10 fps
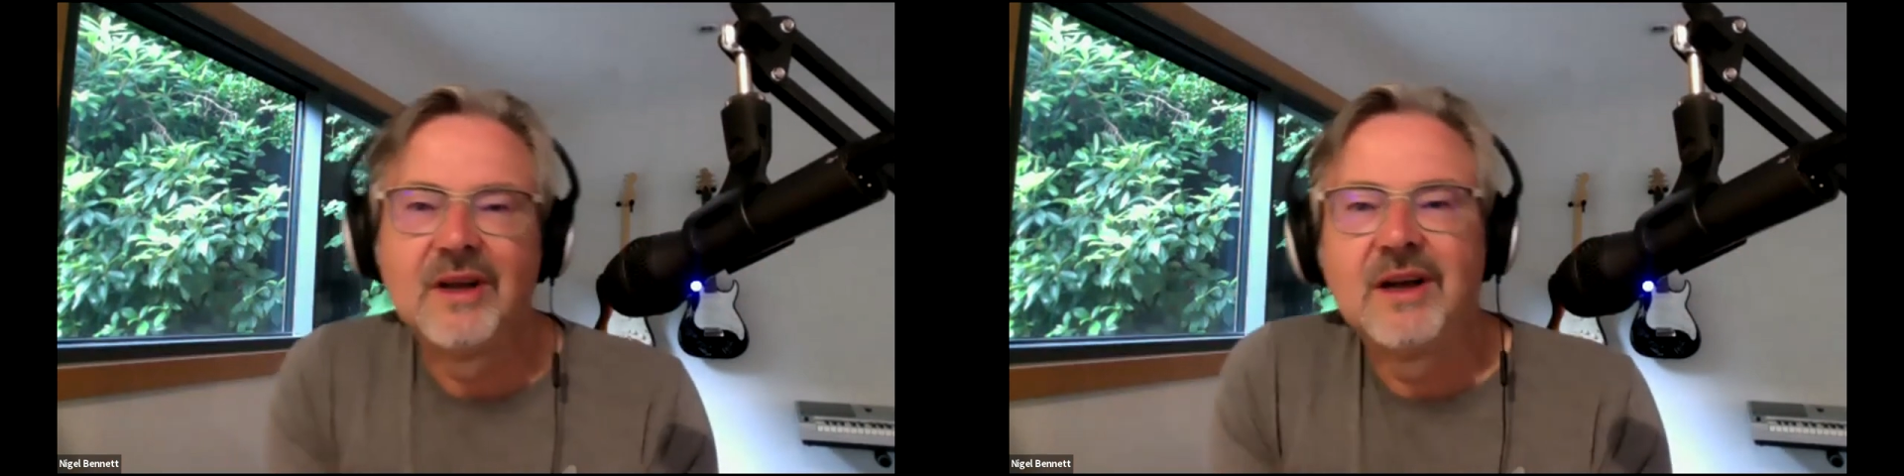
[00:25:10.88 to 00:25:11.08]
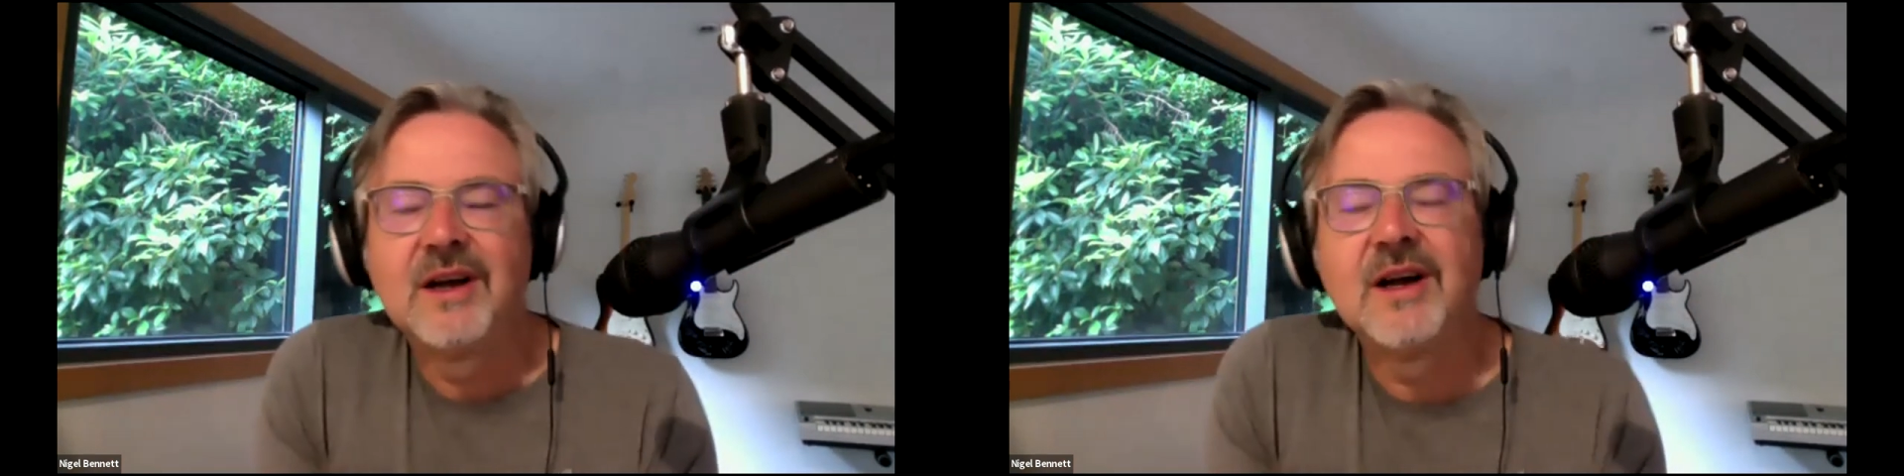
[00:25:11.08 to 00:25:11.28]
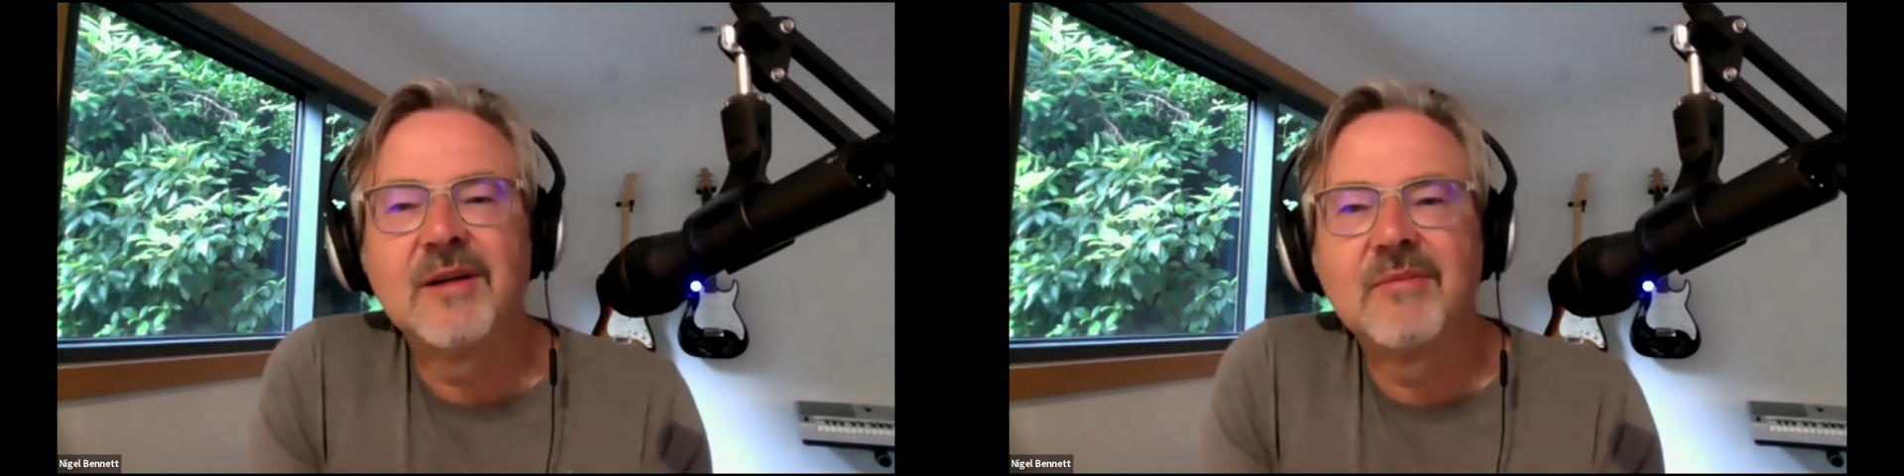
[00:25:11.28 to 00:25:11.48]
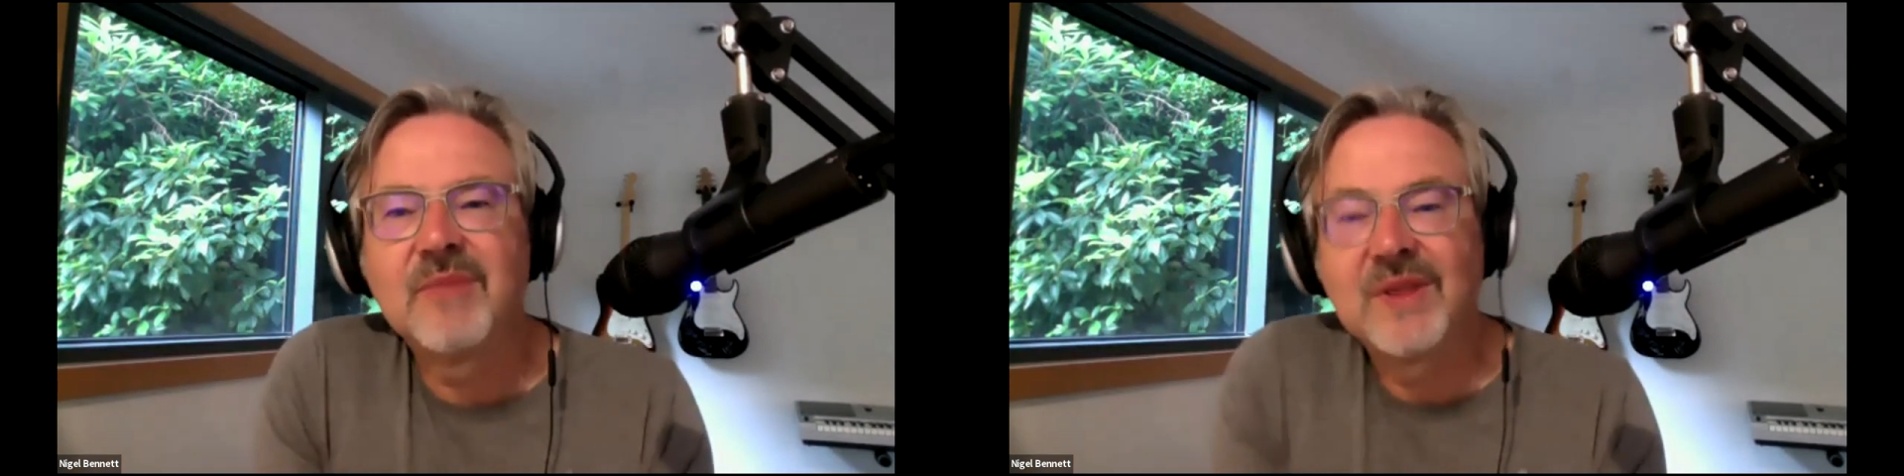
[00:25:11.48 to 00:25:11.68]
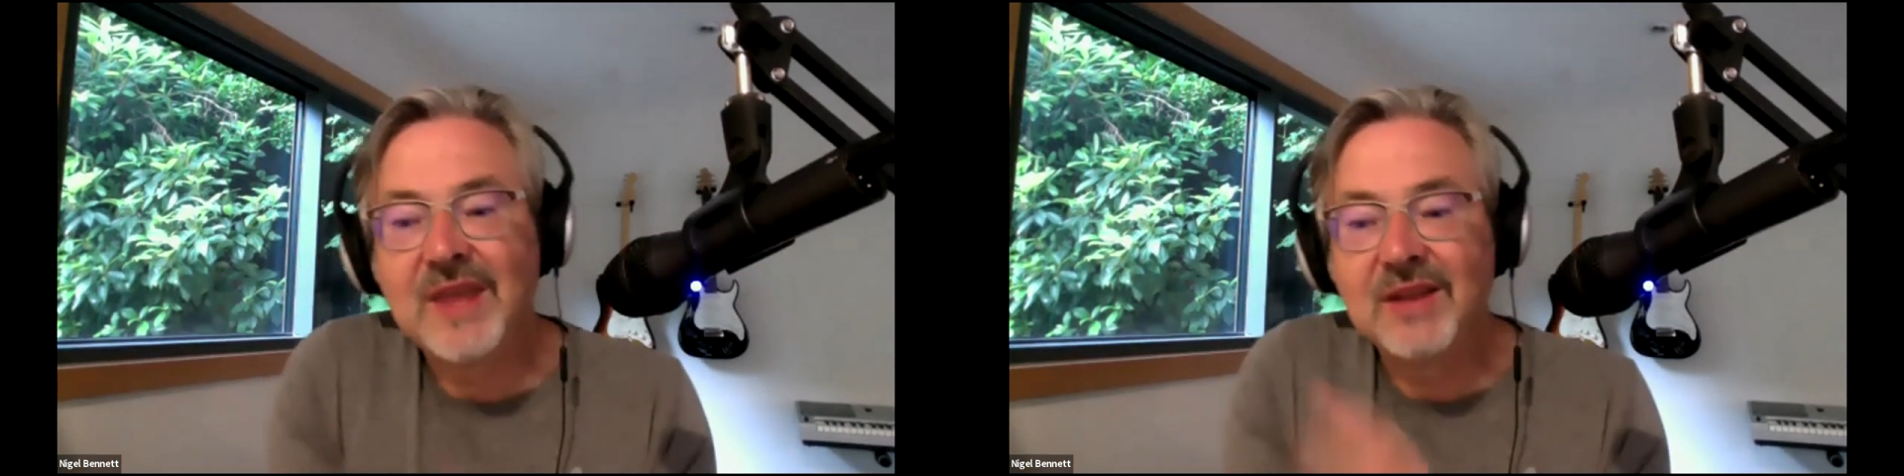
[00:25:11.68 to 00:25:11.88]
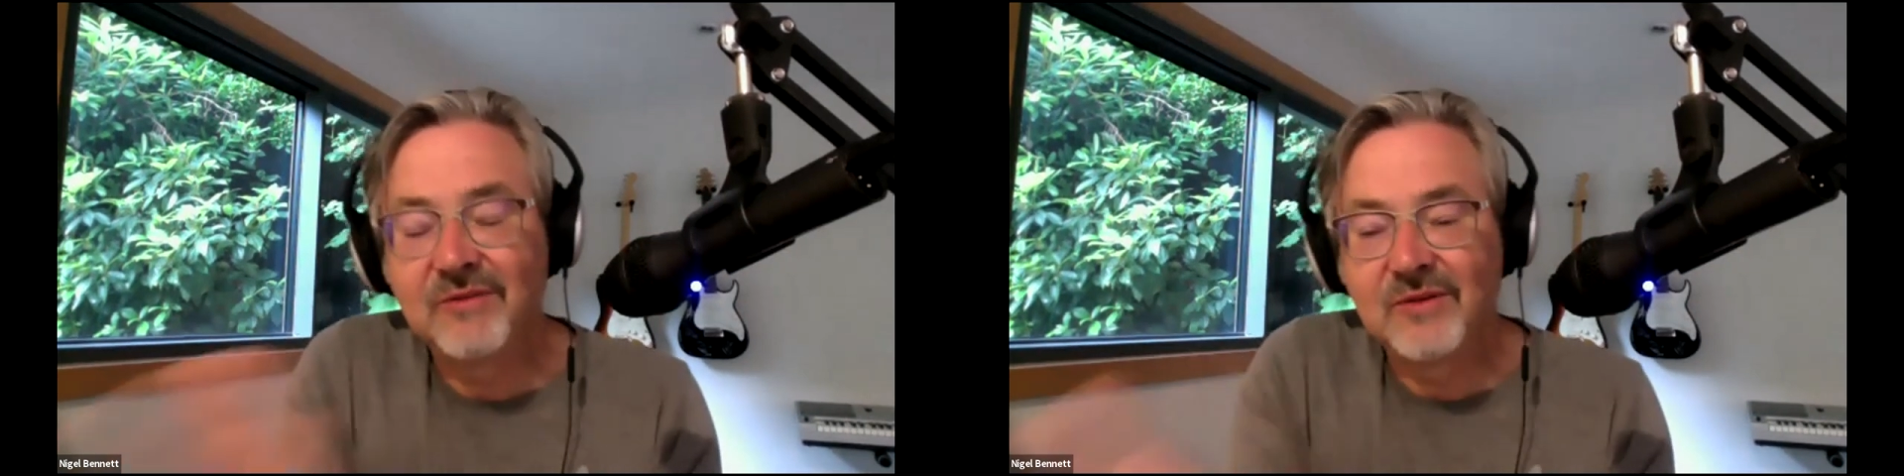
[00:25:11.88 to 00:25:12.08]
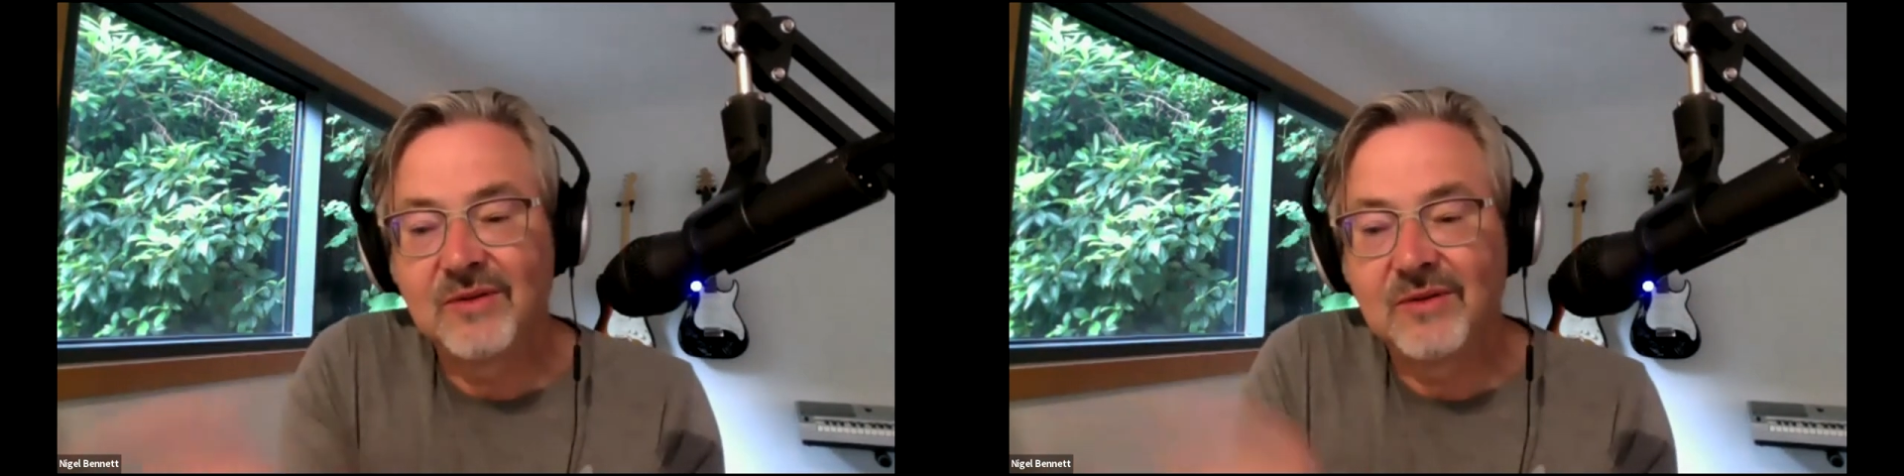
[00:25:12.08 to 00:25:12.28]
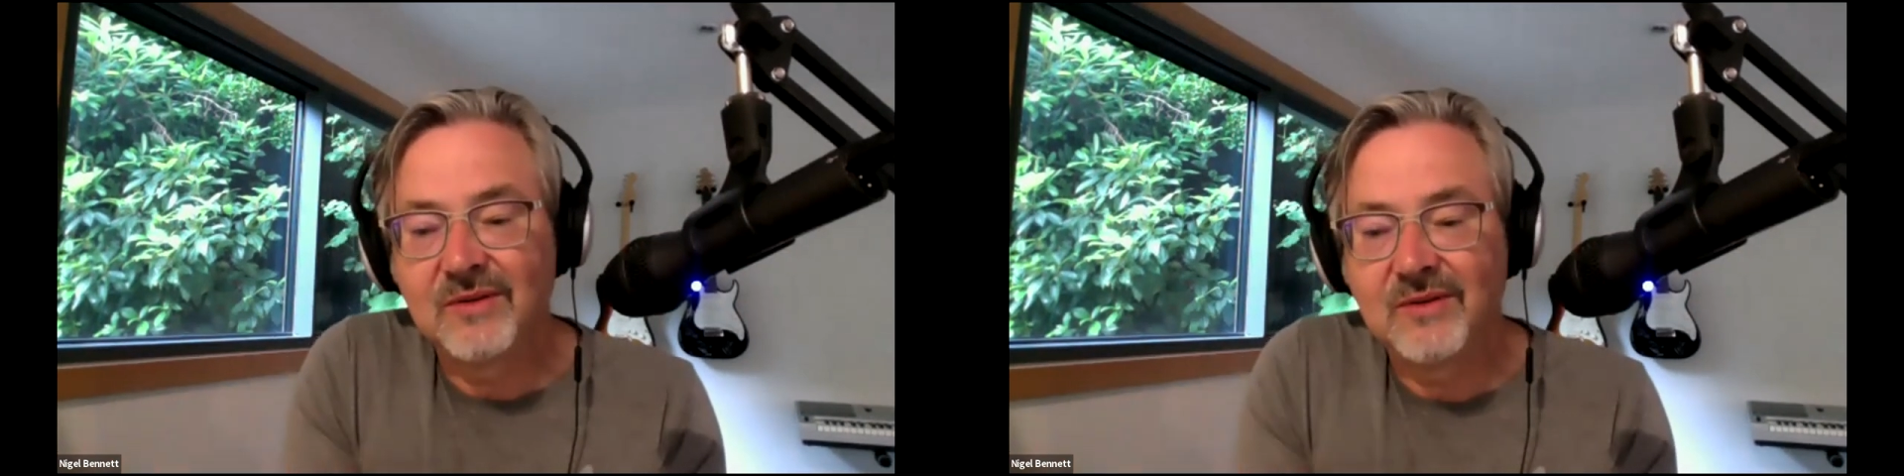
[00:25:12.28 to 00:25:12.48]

But then for,